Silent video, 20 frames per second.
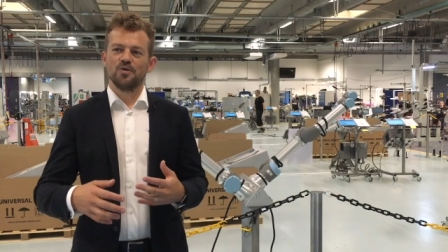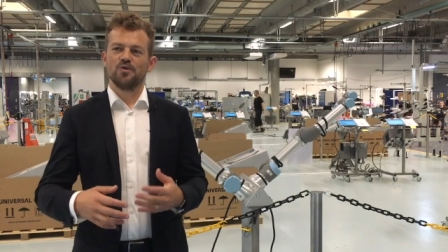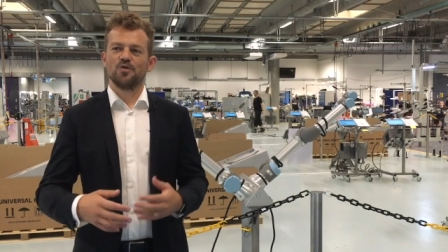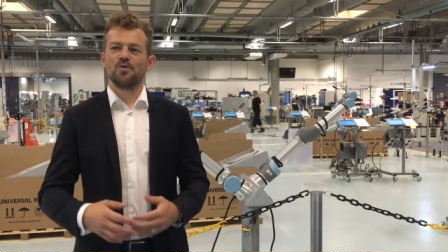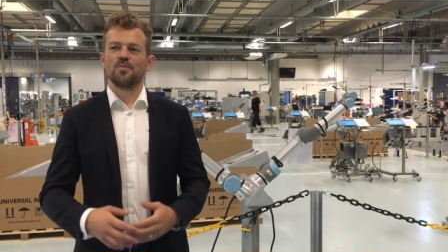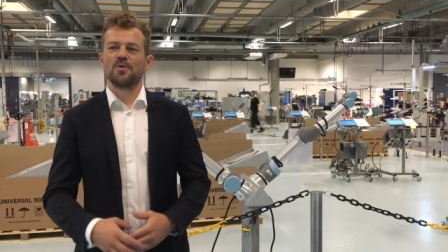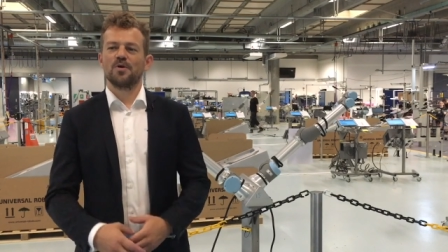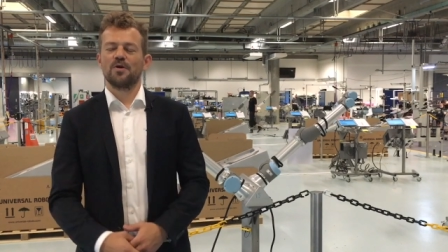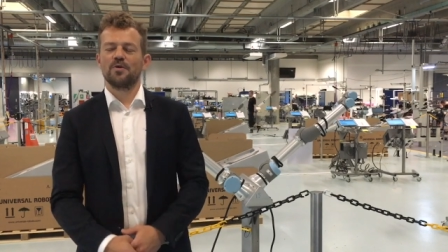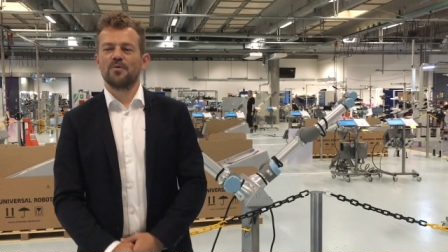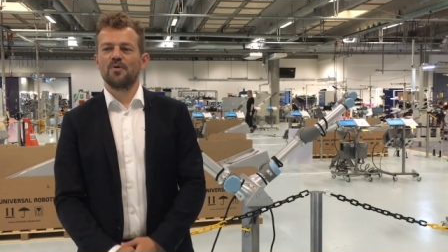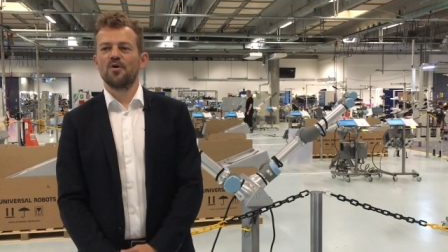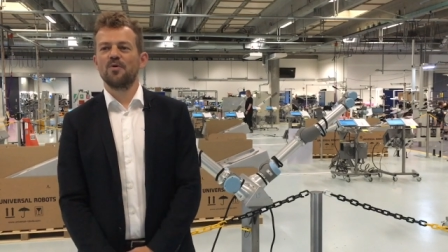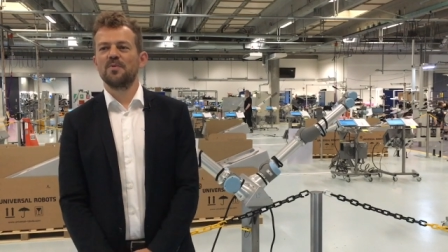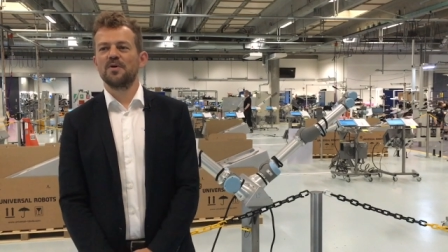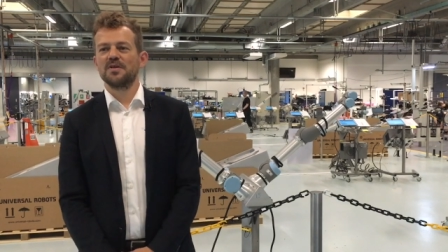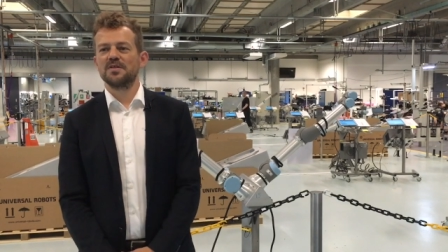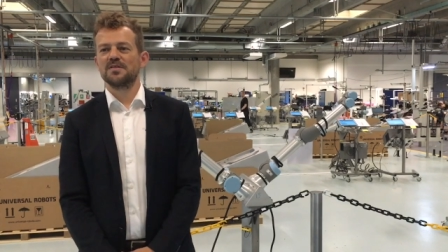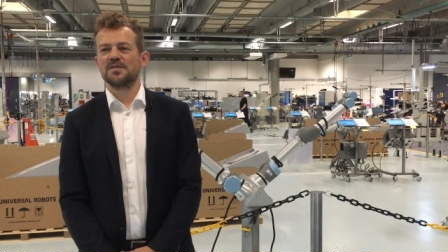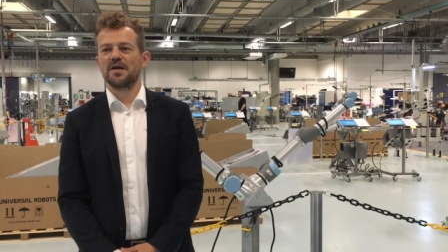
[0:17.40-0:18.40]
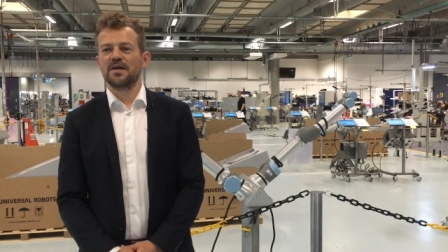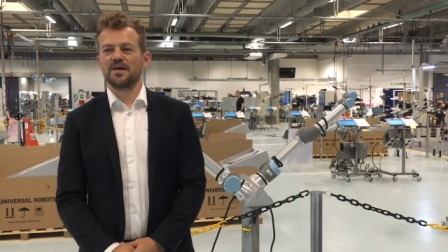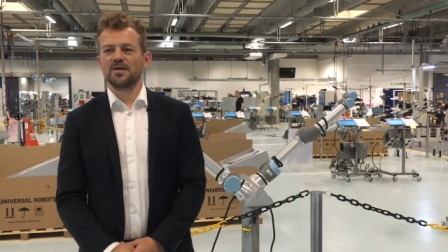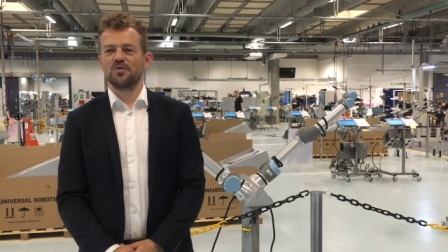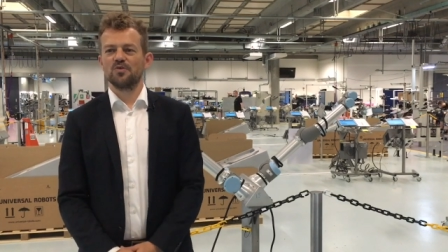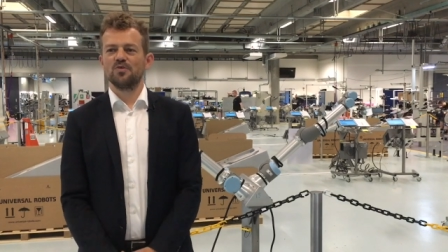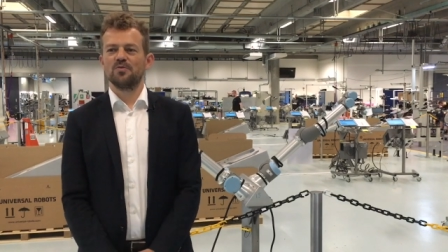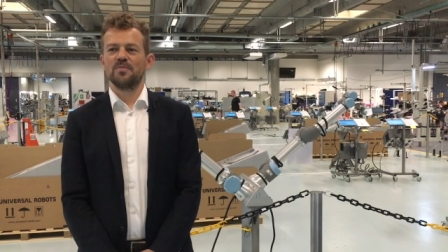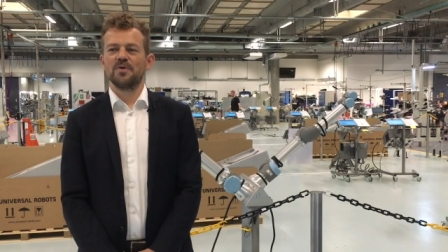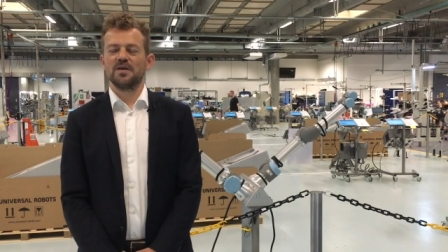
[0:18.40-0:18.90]
humanoid robot is like a
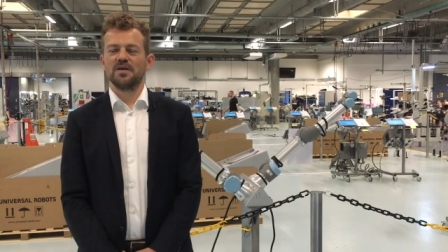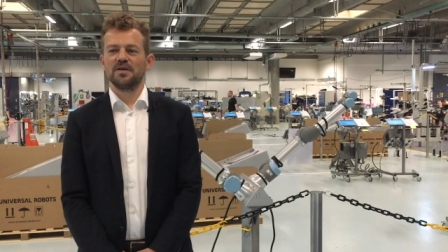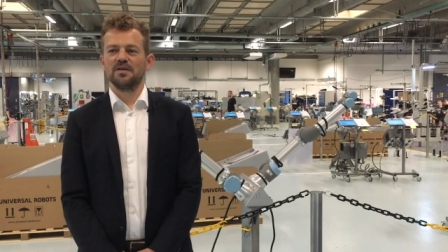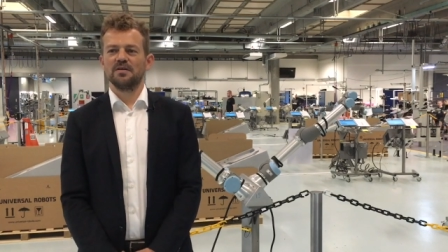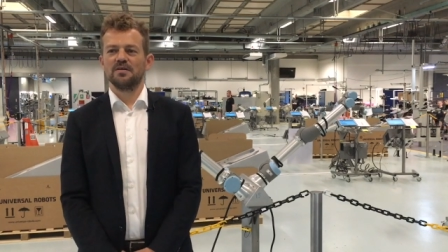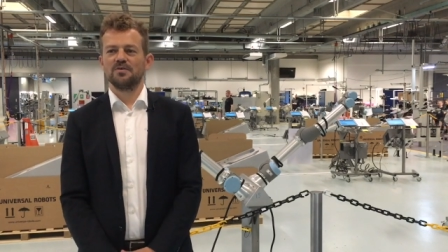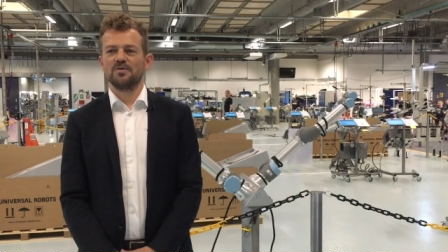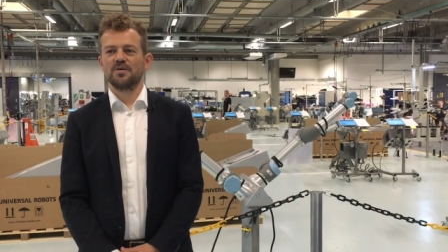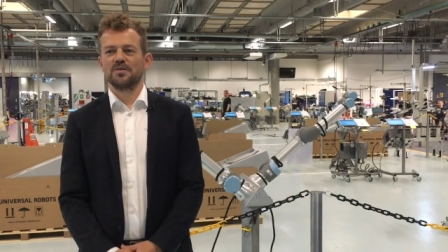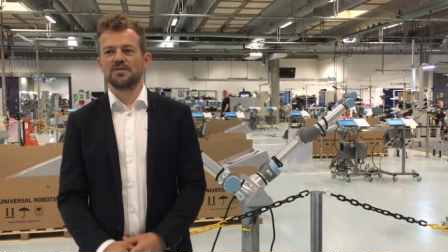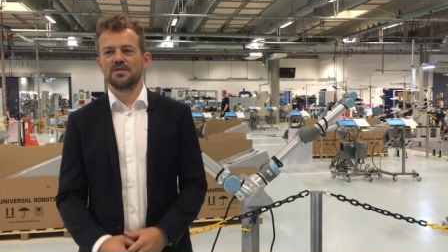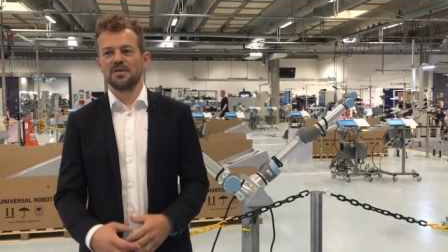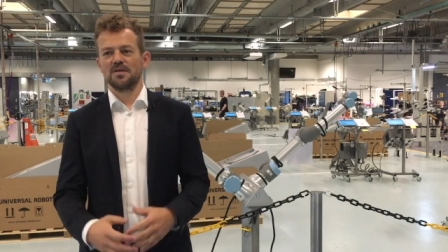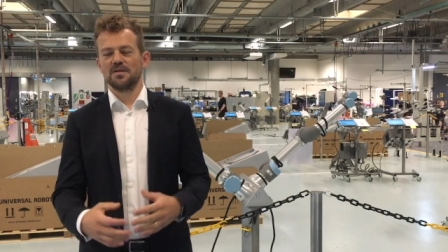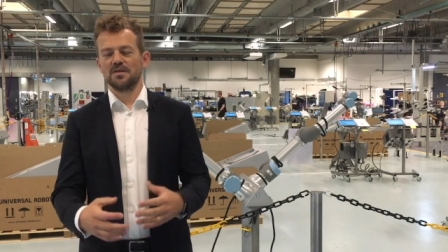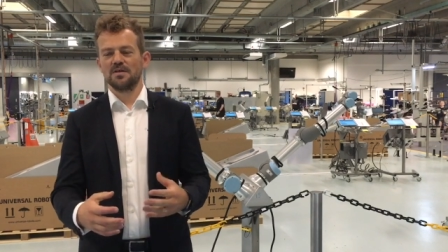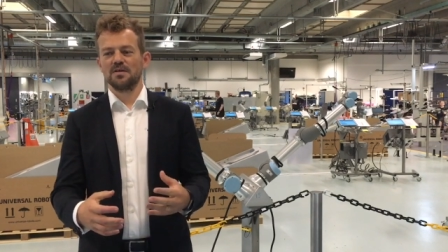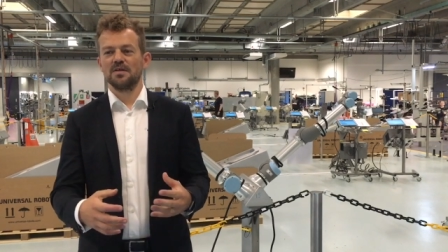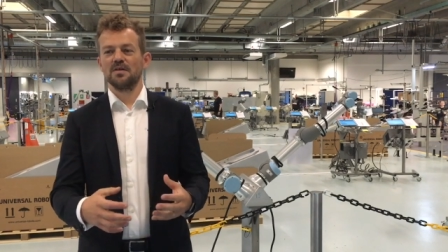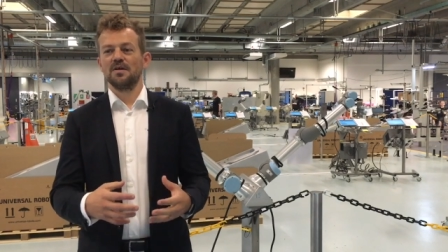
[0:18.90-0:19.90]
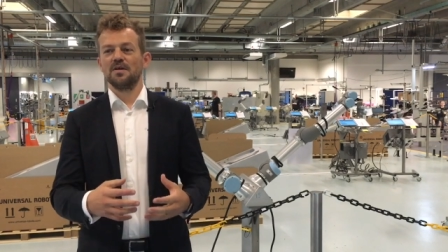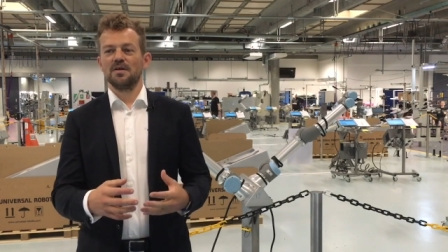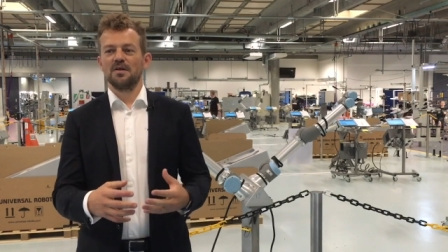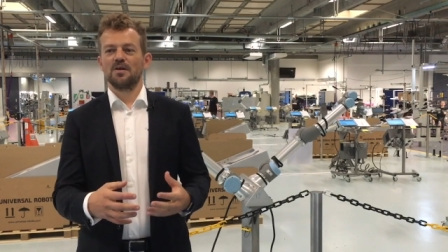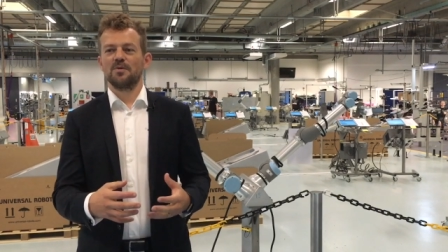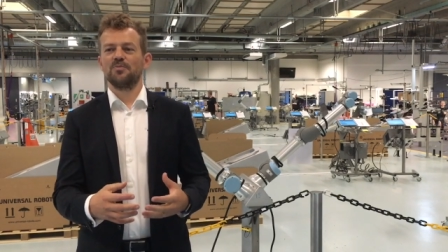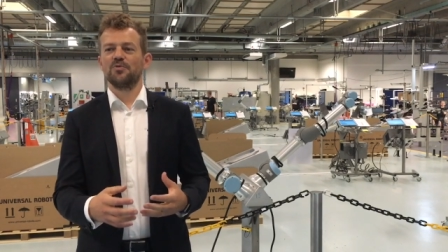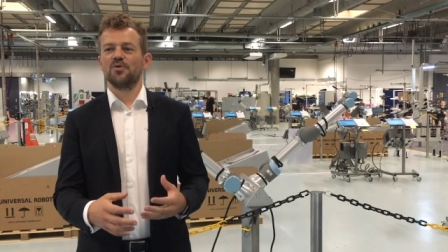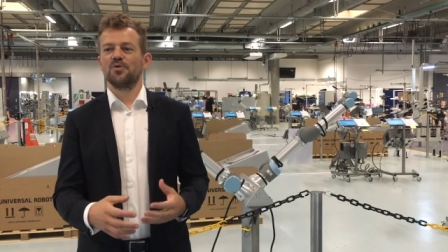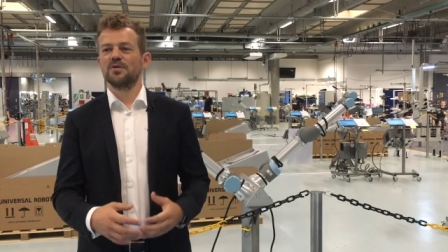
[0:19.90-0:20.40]
human, and you can say that a
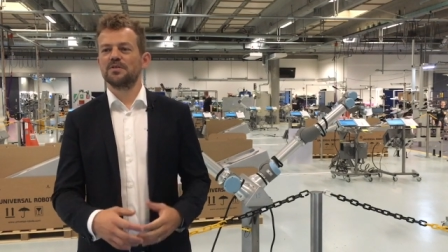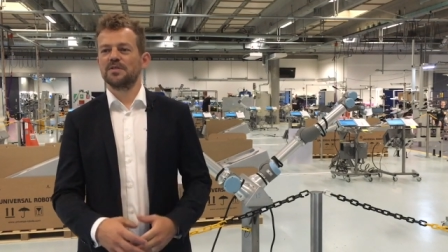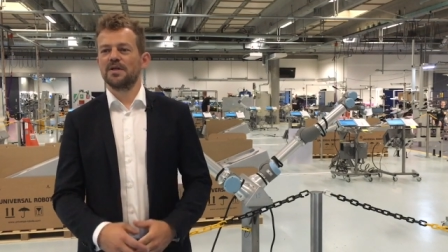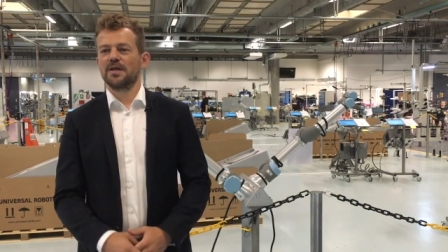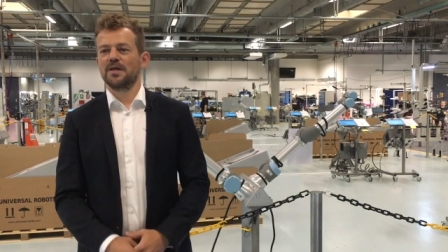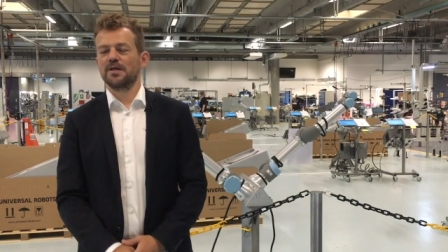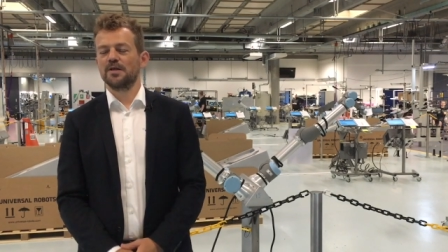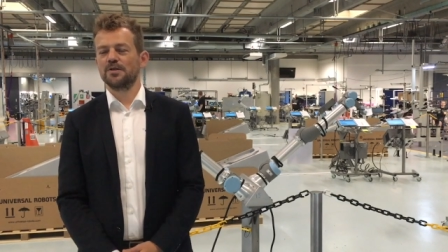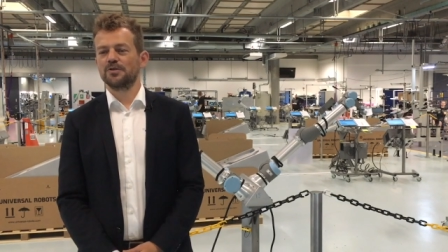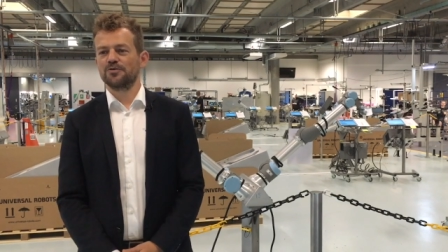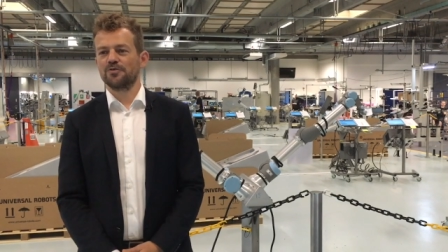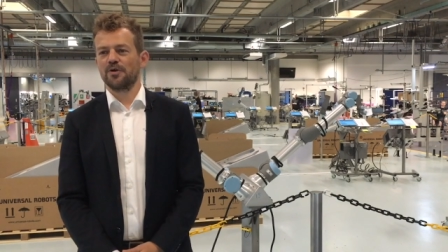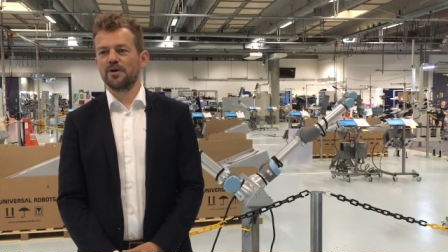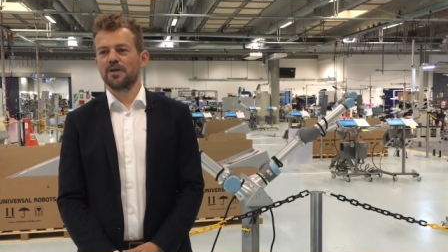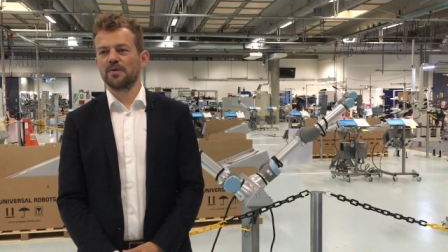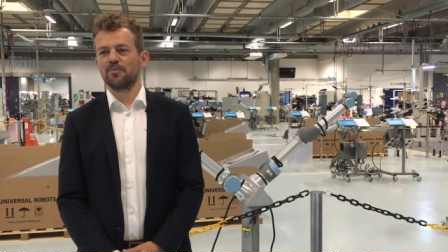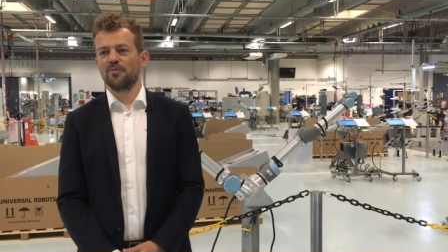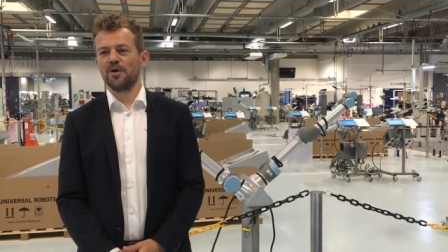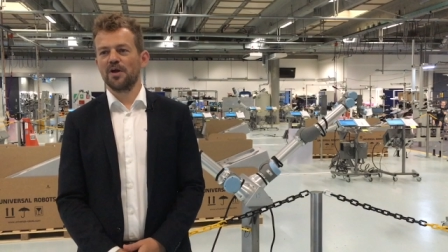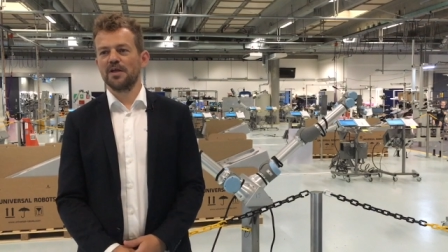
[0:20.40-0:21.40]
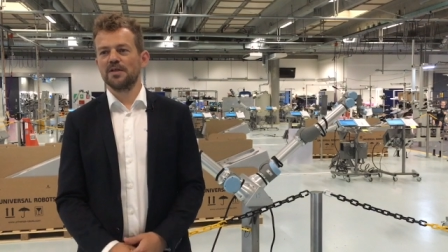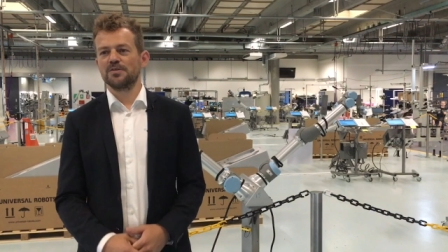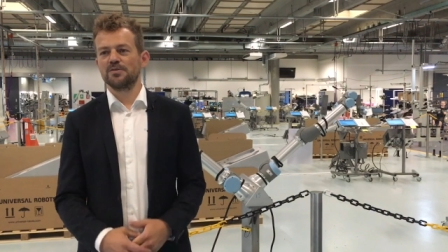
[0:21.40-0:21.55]
computer is like an electronic brain.